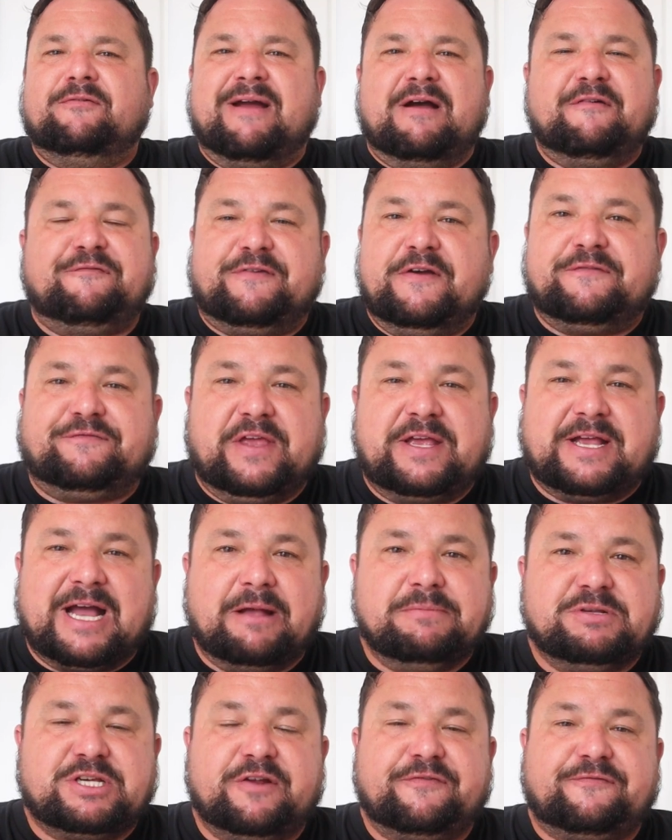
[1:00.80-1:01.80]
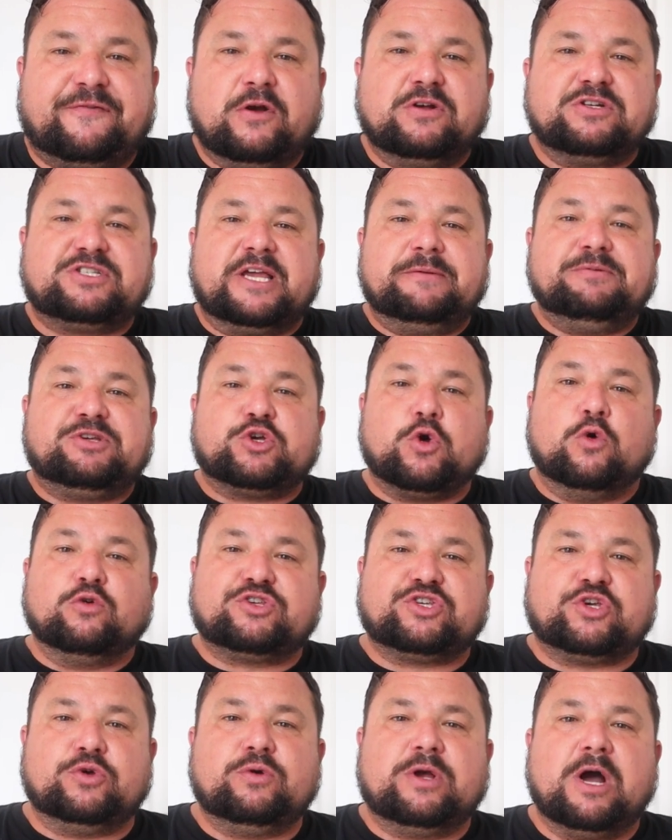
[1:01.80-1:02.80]
around 50 games in the first team,
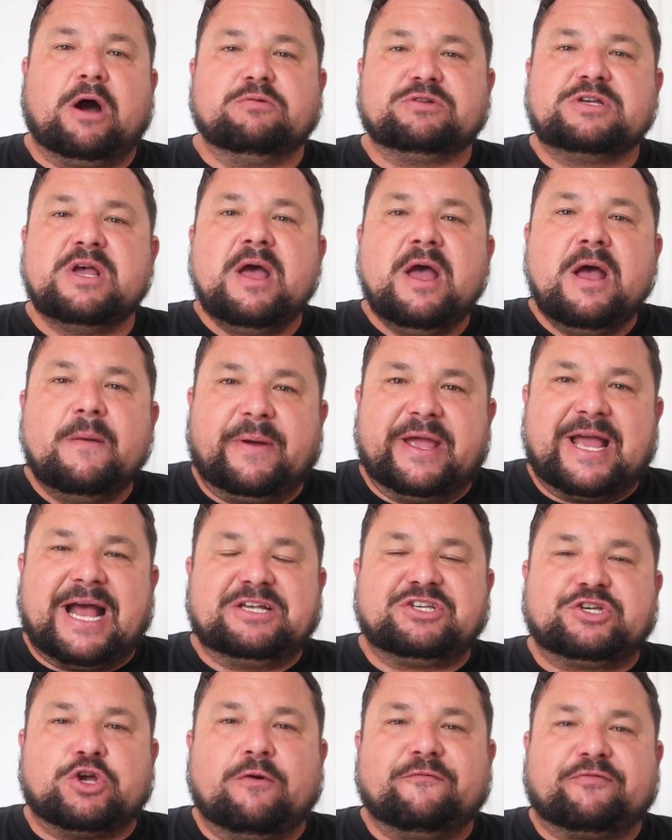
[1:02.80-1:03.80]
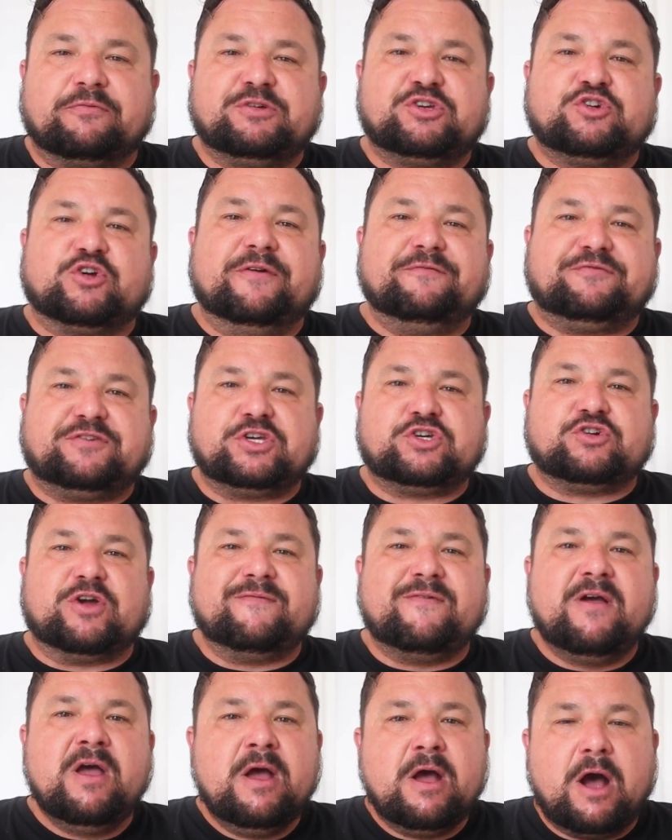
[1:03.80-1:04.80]
scored two goals. But he has gone from strength to
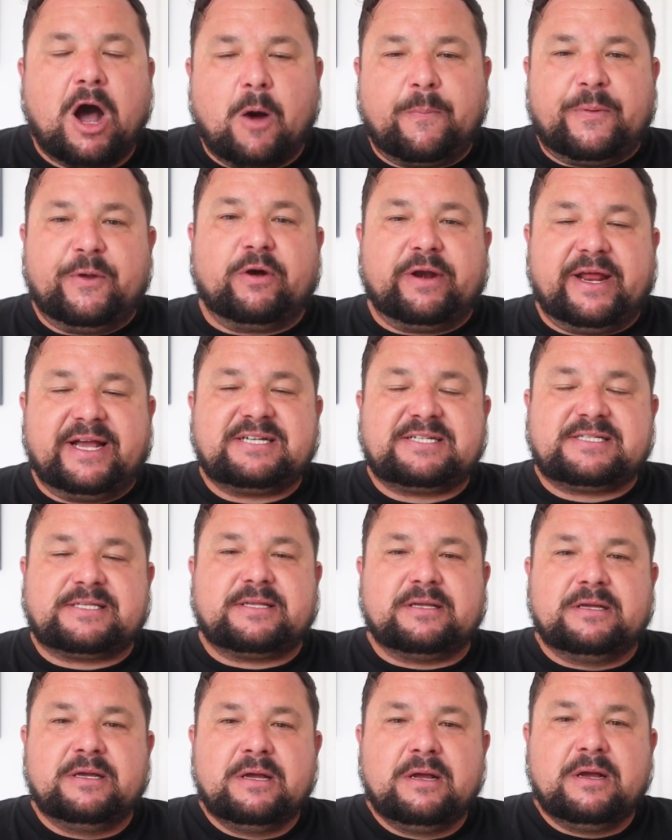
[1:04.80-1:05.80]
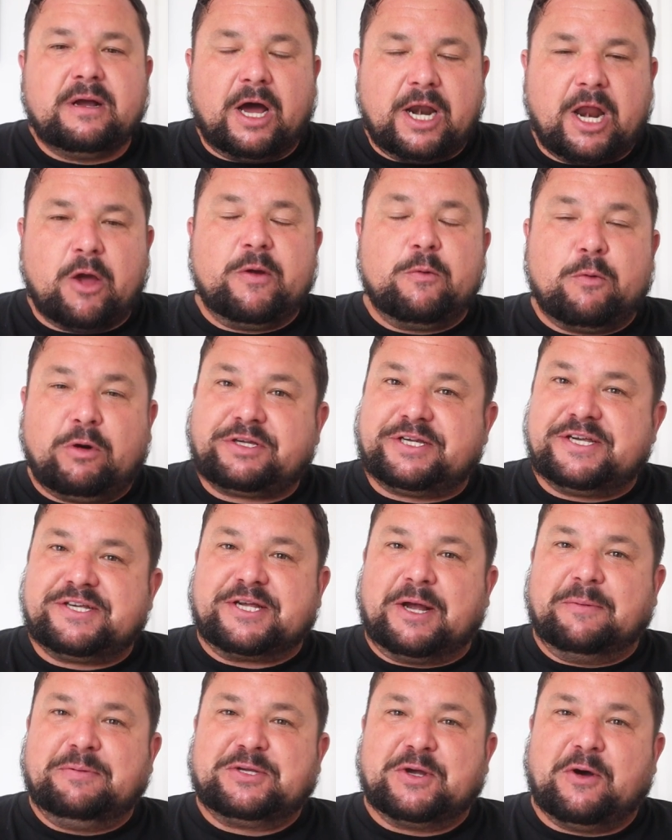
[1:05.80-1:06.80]
strength. I'll be honest, I know he watches
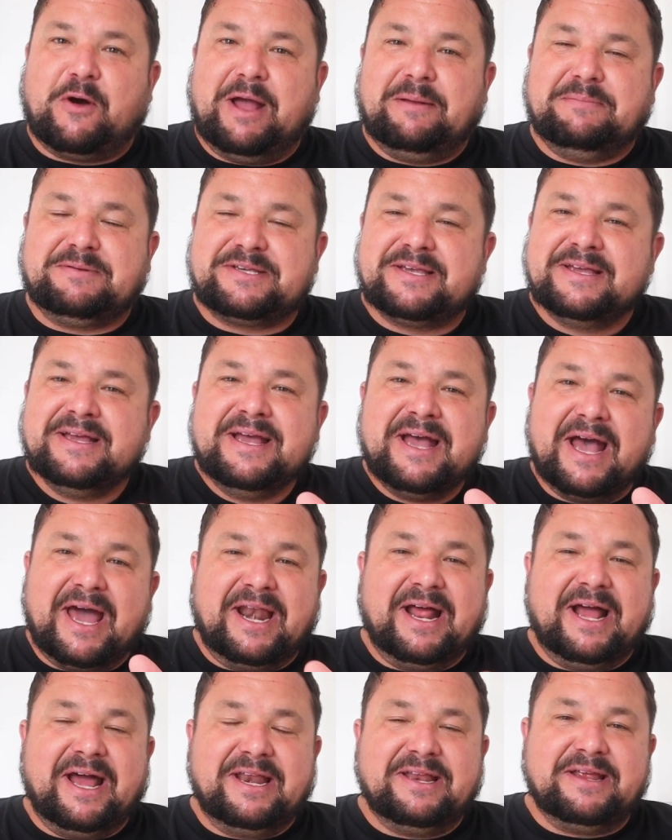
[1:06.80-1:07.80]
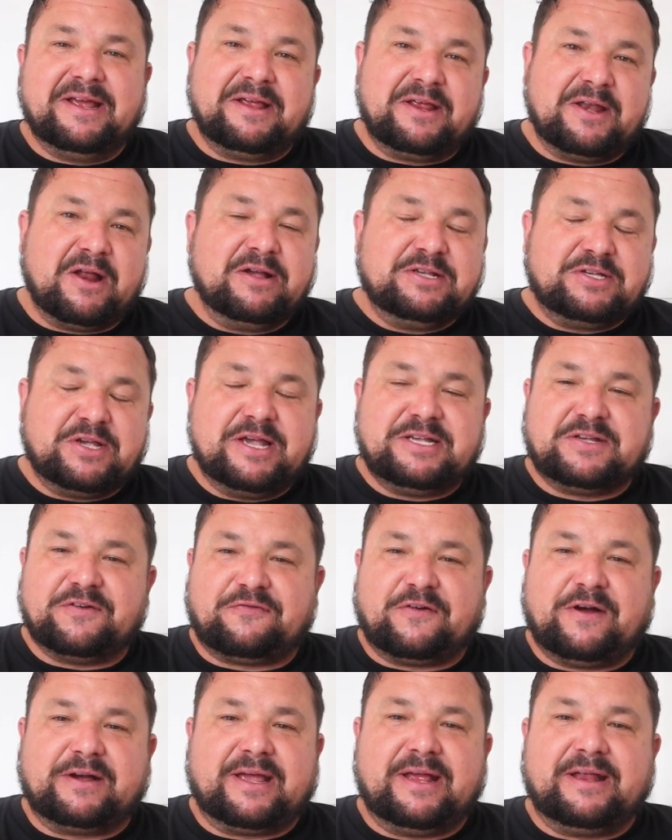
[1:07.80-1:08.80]
sometimes, and, uh, you know, he's, he's a
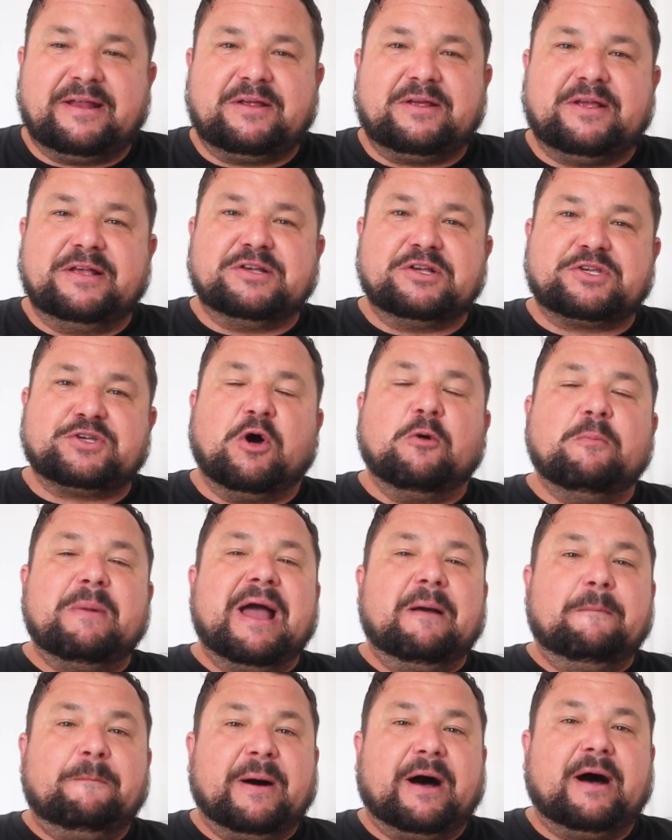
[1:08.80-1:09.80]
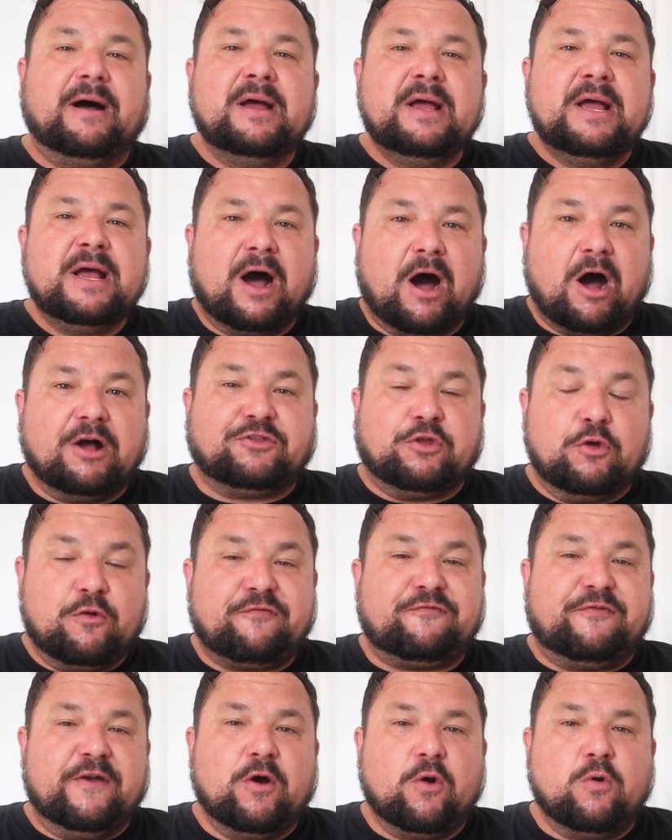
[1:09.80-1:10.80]
fucking, he's a top man, but I do
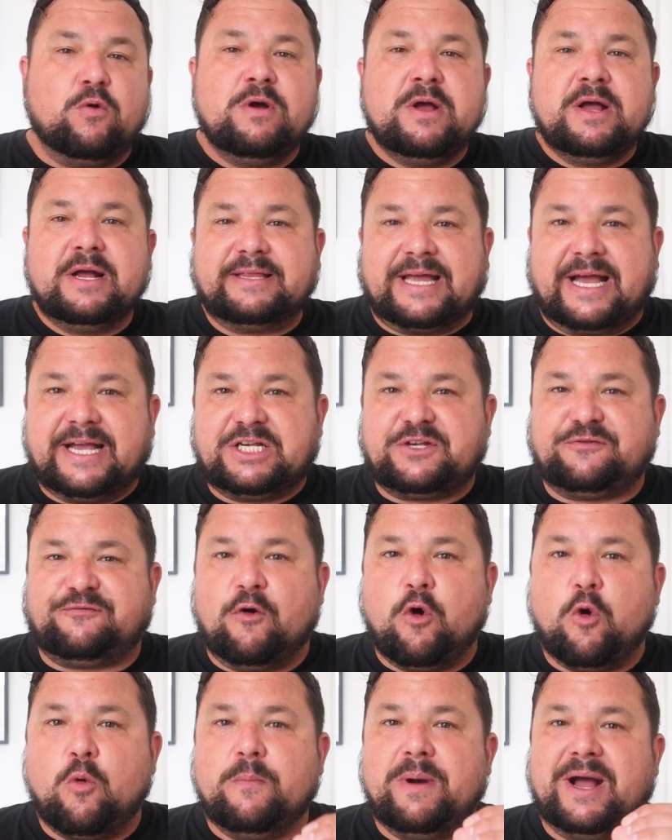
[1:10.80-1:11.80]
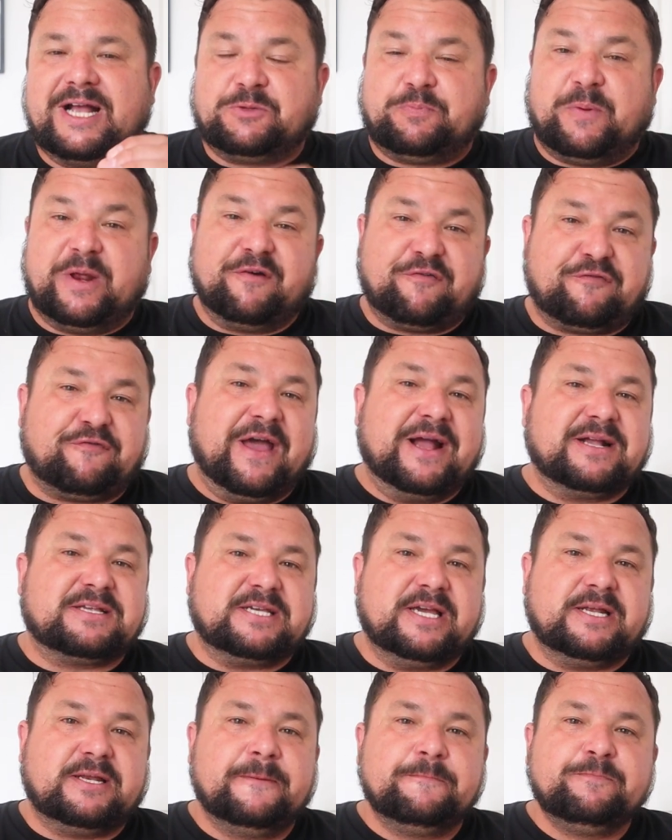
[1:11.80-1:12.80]
feel that his form has been
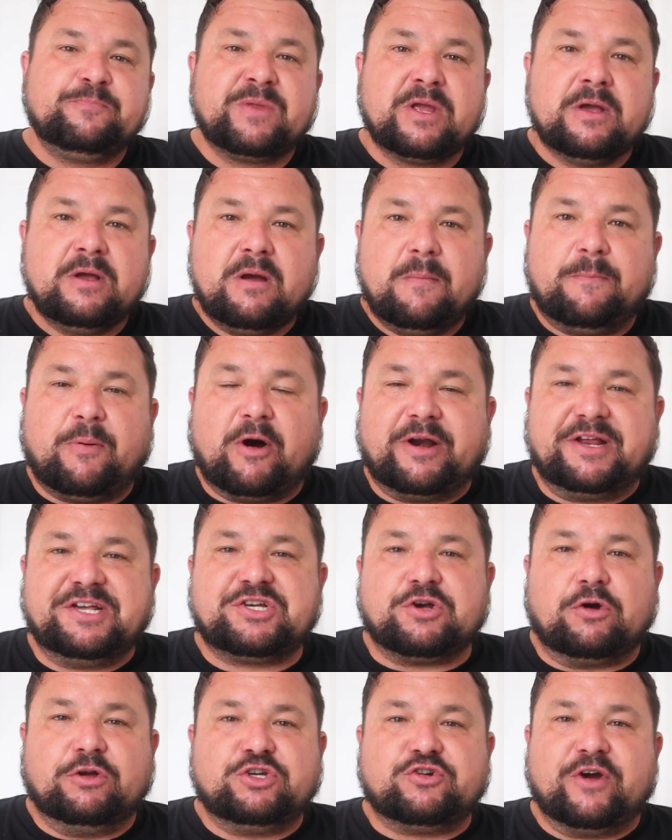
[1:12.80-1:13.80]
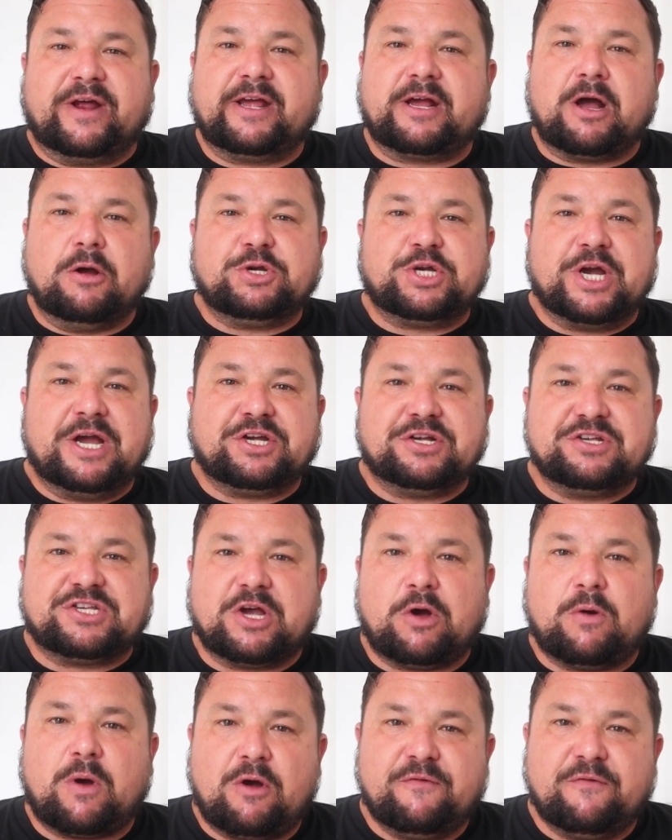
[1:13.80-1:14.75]
affected by this contract negotiation. So